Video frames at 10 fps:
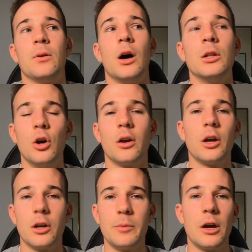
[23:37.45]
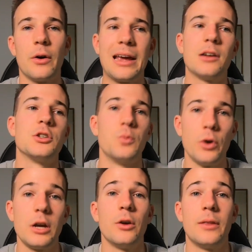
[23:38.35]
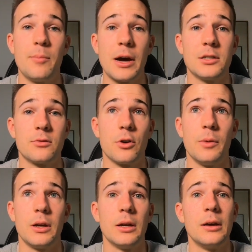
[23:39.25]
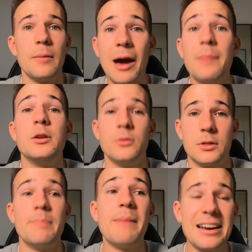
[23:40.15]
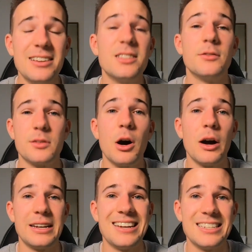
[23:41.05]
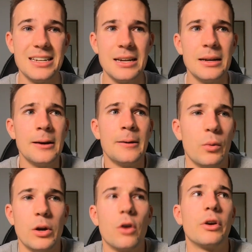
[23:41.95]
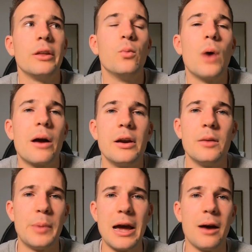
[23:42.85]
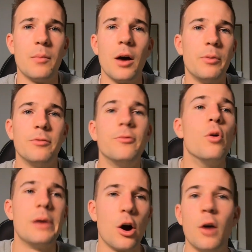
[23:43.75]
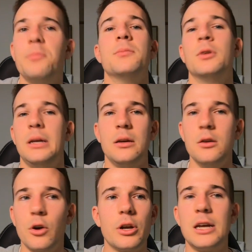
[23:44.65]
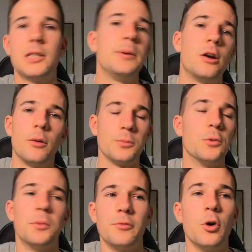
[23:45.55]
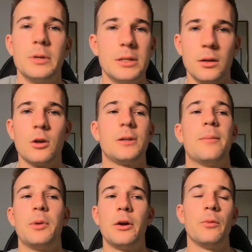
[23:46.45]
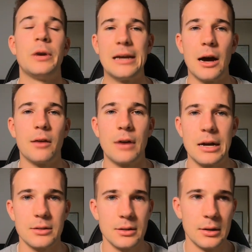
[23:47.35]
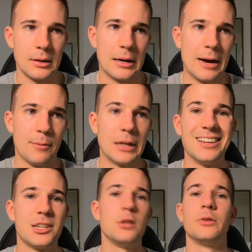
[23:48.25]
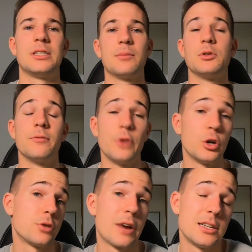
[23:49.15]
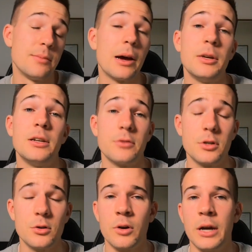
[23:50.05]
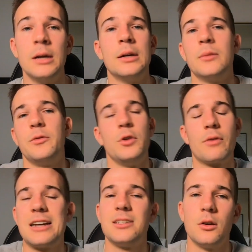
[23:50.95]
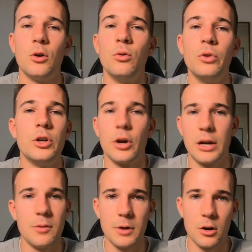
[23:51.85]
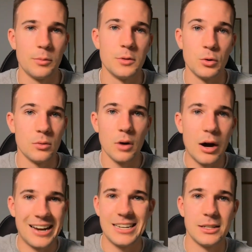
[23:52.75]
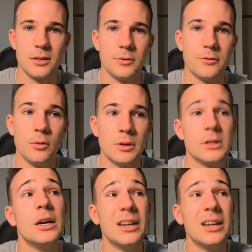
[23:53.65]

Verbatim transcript: A lot are going to be going out and just working on their base aerobic, maybe doing some maintenance of some high intensity. We're not really worried about performing optimally. You don't need to be at optimal performance in a lockdown period when you can't race. Um, unless you're doing some sort of virtual racing, maybe a different story. But if you're not racing at all, you don't need to be at optimal high intensity performance.